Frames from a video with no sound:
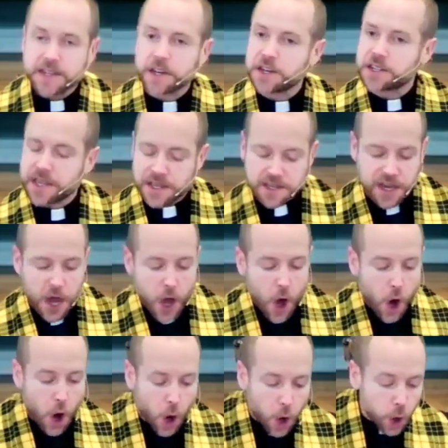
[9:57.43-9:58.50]
There's this
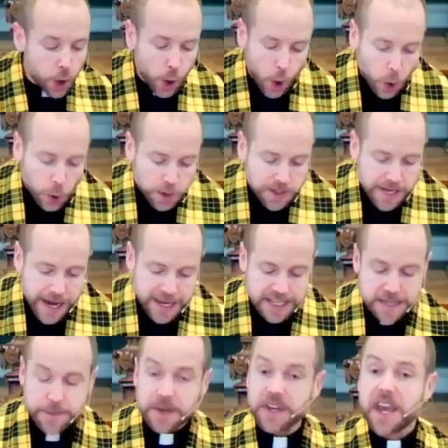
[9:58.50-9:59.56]
whole Old
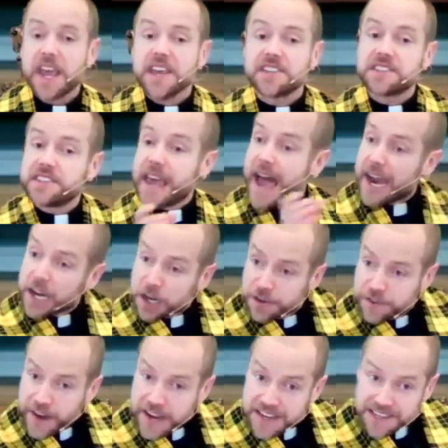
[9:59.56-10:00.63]
Testament
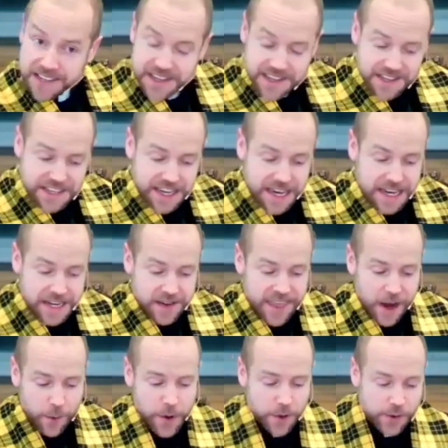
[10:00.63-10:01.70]
sacrifice scene
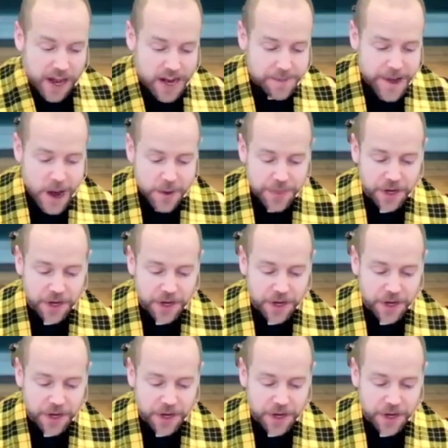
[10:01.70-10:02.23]
that we read about.